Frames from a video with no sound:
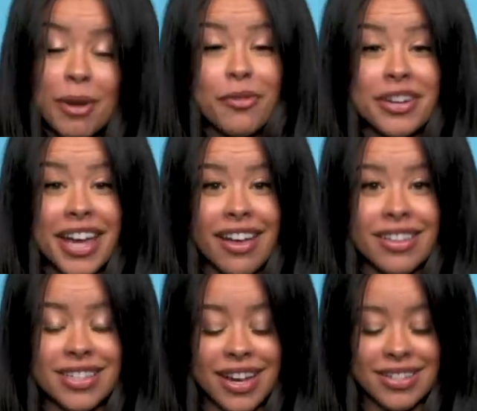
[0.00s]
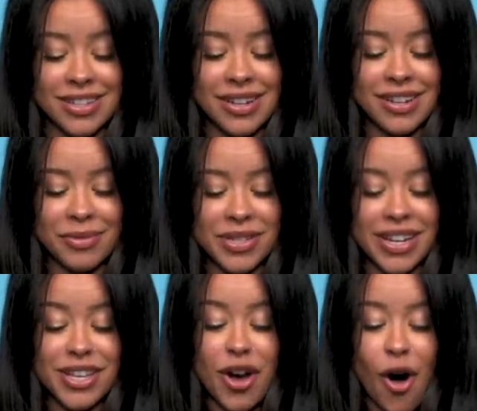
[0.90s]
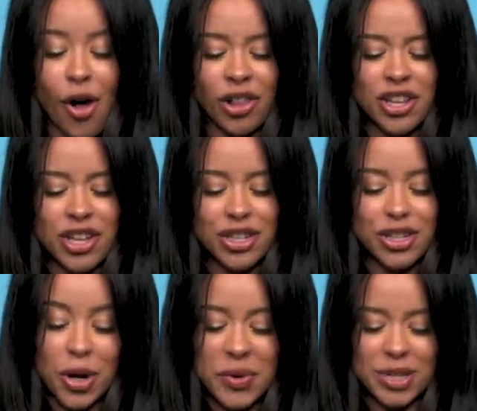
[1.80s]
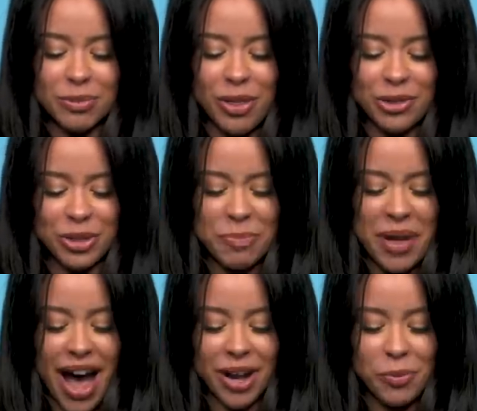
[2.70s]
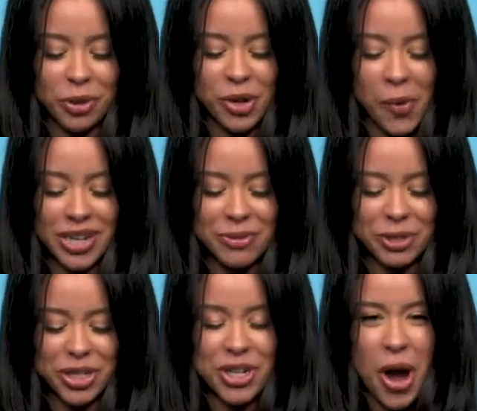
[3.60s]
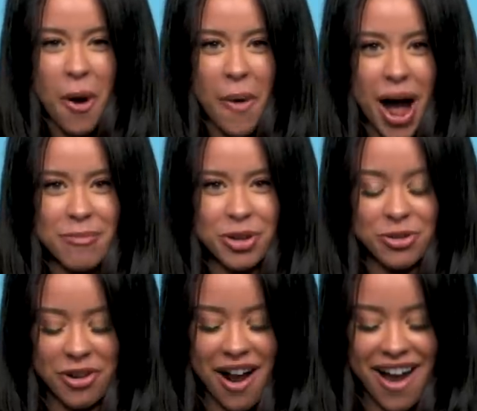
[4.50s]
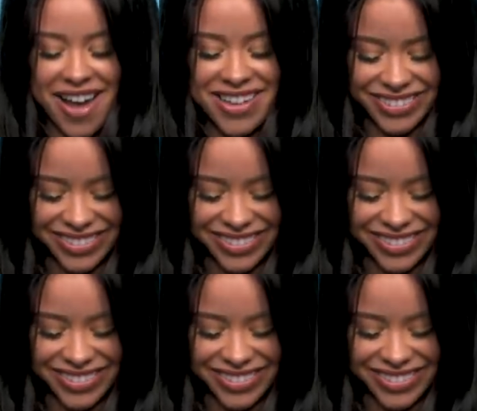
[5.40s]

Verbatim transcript: My friend Kayla texted and said, y'all, Jonas Brothers are back. We're going to a show. I'm a cry.